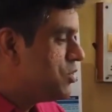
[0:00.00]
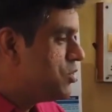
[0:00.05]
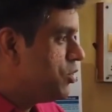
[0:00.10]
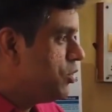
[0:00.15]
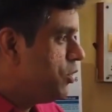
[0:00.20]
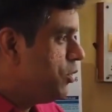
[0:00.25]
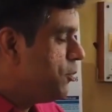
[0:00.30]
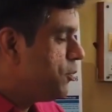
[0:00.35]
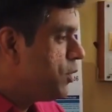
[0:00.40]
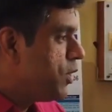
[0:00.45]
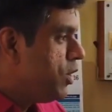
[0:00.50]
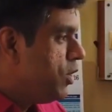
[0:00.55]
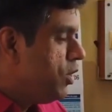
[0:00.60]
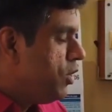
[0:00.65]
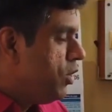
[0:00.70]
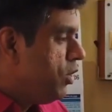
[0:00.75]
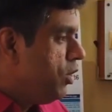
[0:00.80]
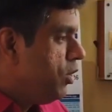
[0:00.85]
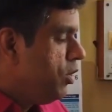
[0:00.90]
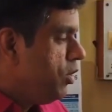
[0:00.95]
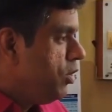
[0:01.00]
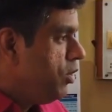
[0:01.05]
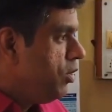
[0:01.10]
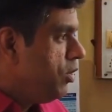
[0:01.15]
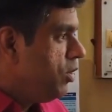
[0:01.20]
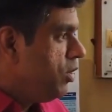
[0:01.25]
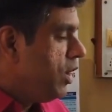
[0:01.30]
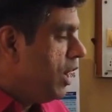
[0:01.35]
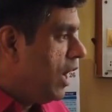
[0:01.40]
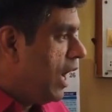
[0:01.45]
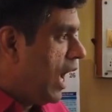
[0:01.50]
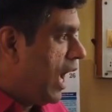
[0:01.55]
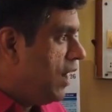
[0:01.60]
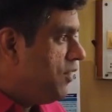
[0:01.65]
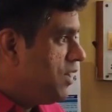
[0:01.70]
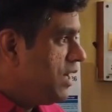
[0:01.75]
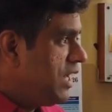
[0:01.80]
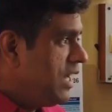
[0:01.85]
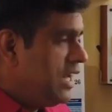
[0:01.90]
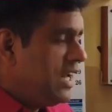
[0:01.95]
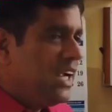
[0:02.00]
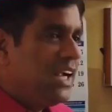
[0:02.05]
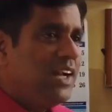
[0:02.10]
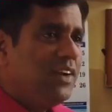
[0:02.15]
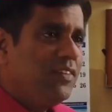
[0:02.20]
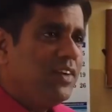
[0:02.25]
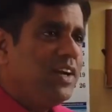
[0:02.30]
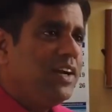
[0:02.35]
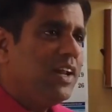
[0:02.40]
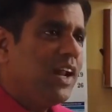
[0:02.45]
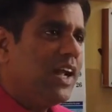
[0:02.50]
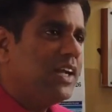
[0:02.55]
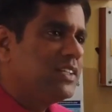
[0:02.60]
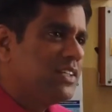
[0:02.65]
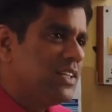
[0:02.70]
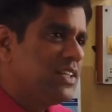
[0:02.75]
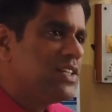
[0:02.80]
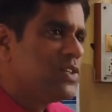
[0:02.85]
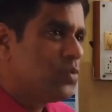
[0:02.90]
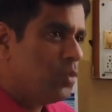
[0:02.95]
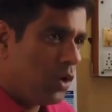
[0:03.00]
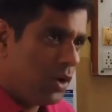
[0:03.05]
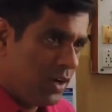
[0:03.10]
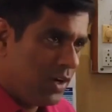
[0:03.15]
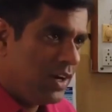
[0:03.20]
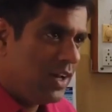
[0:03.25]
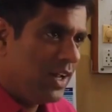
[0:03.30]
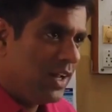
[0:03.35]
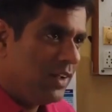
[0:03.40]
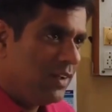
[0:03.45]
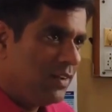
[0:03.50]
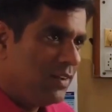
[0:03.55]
So, having a negative interaction is what?